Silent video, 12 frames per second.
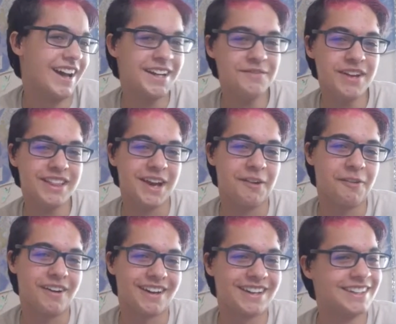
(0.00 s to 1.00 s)
I can make that
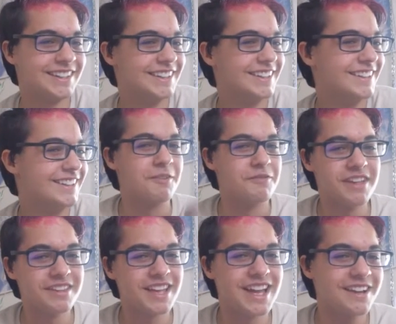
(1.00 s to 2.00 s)
work. From
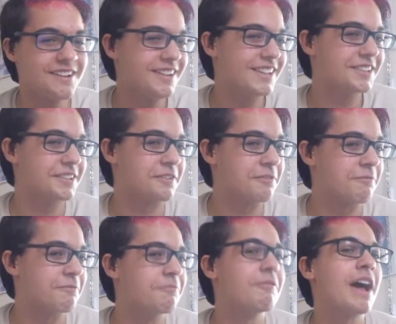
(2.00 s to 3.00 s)
this angle, it looks
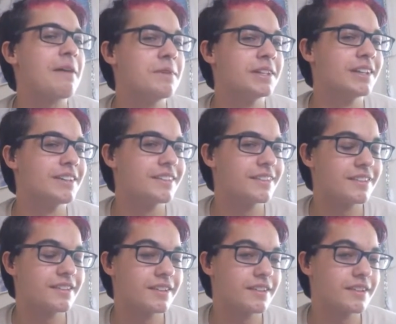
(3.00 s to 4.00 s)
fabulous.